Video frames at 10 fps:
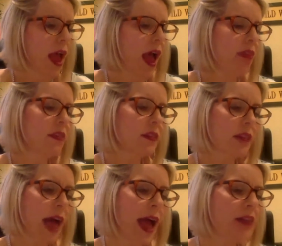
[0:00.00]
And the
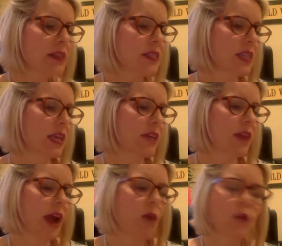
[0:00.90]
last thing that
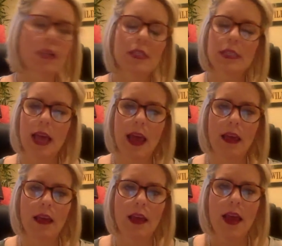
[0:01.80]
I want to say
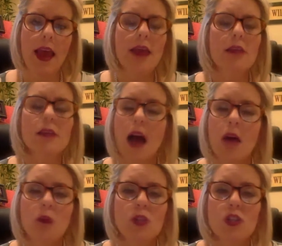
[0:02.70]
is I
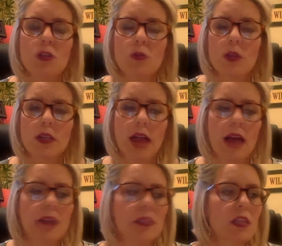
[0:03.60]
want you to
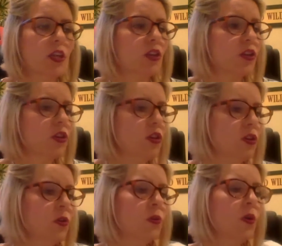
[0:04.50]
realize that
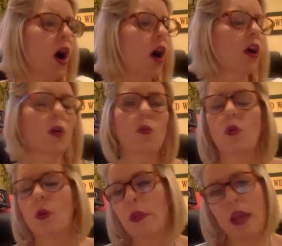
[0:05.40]
you are a
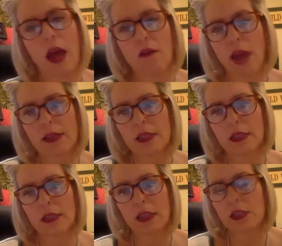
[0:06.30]
woman of
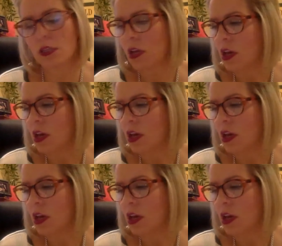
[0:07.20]
excellence.